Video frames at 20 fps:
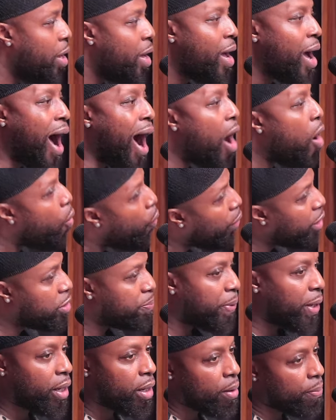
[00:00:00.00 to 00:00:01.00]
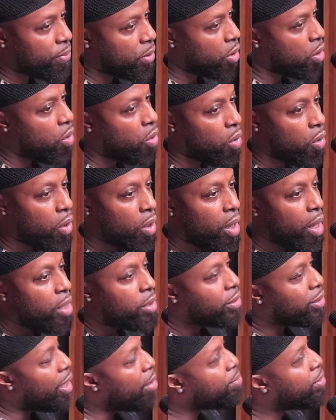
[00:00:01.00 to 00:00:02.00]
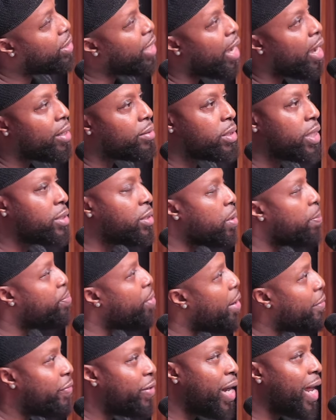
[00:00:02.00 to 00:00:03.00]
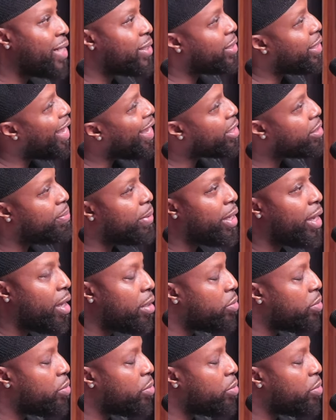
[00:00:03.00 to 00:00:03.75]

I always pick up the call. Sometimes there's a brother that texts me.